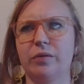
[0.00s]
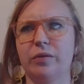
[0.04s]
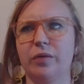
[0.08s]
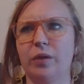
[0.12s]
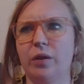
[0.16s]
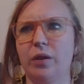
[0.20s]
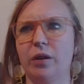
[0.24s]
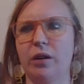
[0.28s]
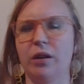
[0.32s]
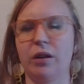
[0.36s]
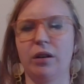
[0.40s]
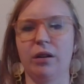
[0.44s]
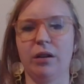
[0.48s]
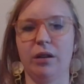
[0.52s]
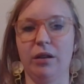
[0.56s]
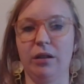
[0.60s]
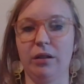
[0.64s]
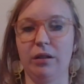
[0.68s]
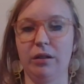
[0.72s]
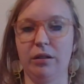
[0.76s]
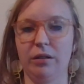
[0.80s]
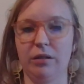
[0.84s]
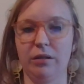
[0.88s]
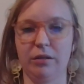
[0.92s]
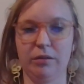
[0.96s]
for
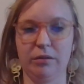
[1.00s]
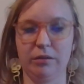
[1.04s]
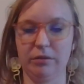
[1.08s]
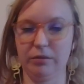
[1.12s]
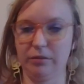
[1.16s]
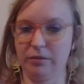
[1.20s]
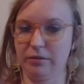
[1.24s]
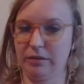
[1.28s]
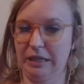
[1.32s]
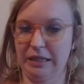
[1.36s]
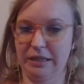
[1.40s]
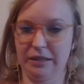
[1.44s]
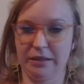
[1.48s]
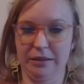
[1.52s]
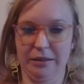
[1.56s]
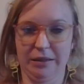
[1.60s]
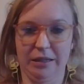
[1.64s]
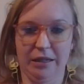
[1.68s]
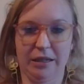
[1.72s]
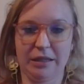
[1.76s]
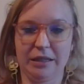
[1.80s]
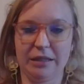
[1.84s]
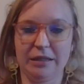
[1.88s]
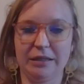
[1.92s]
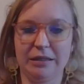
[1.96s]
as
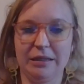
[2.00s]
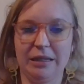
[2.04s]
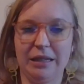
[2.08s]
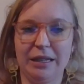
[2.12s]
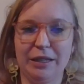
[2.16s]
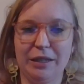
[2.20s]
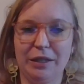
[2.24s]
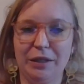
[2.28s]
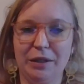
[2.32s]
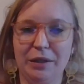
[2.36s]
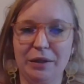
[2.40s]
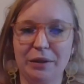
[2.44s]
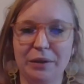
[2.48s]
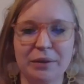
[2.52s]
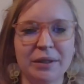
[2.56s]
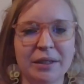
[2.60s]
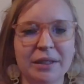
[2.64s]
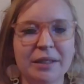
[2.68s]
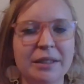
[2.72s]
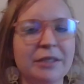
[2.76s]
long as I knew,